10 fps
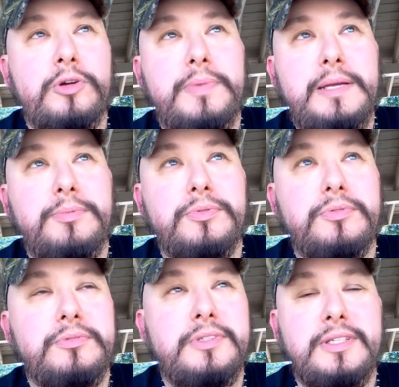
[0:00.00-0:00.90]
Real
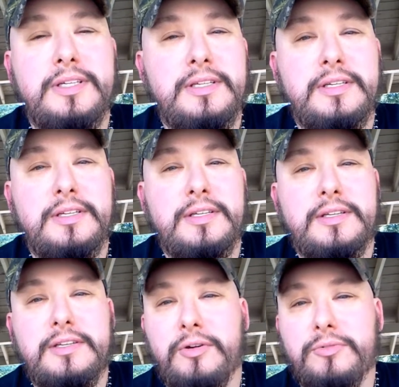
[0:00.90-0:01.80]
people
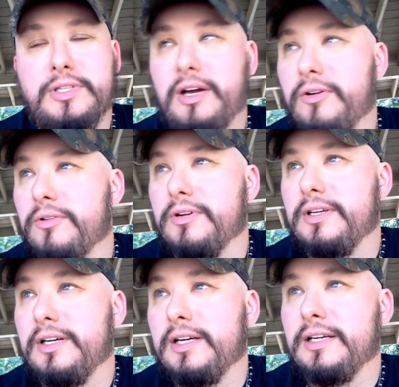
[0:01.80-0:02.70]
don't
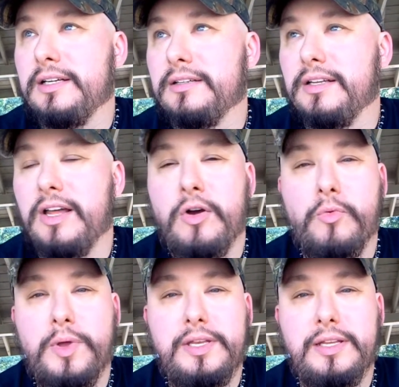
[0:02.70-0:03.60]
talk
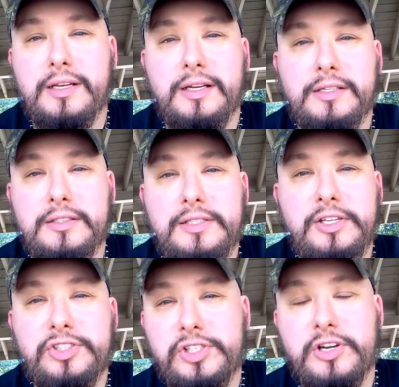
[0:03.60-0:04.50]
long-winded like a
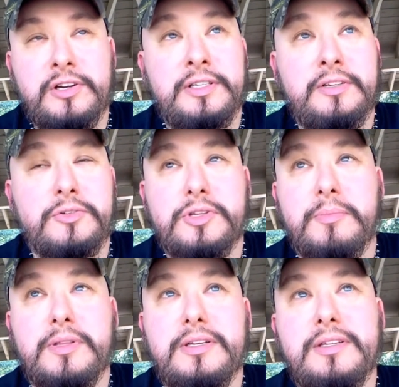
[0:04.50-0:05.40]
dictionary or
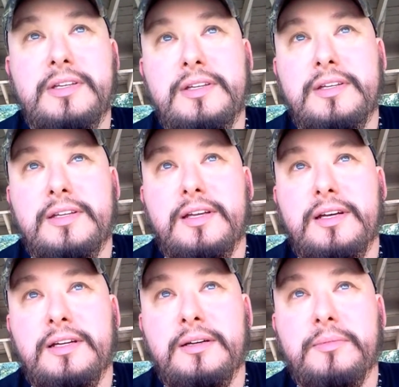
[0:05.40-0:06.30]
something.
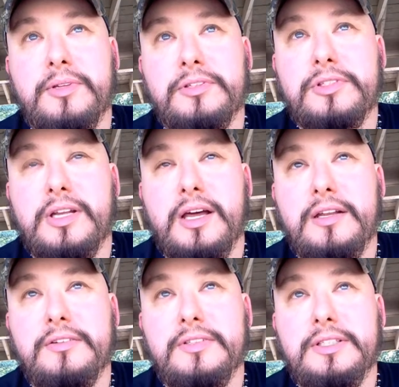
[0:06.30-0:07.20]
There's a
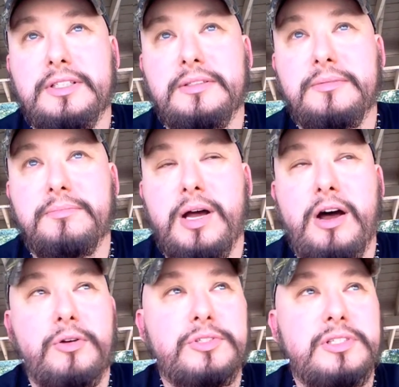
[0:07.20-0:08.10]
lot of
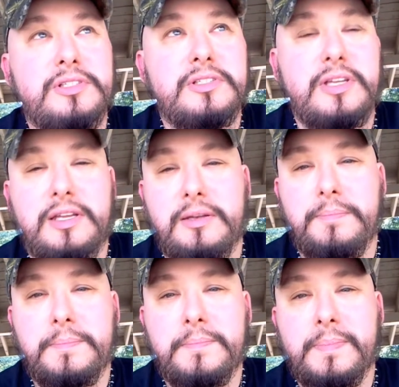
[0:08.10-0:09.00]
pauses
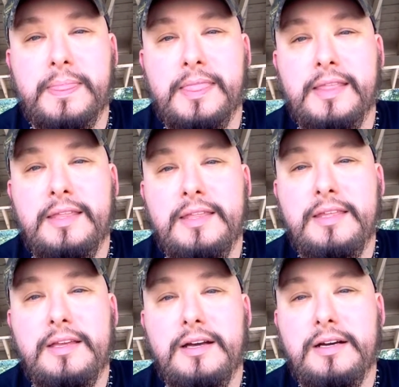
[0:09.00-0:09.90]
and
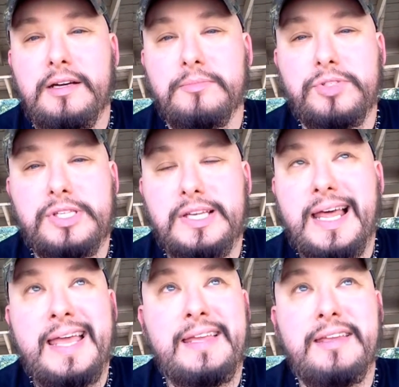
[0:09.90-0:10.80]

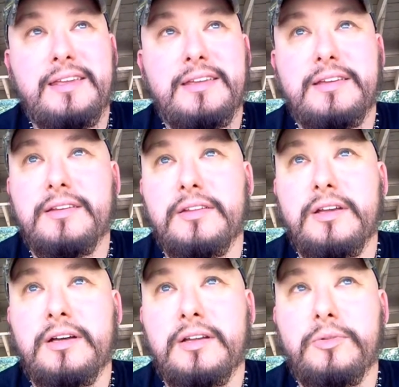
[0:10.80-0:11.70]
slang,
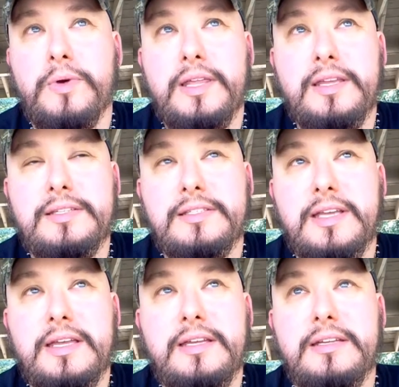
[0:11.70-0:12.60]
the way they
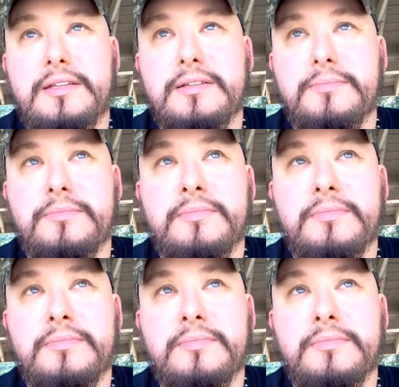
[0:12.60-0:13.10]
say it.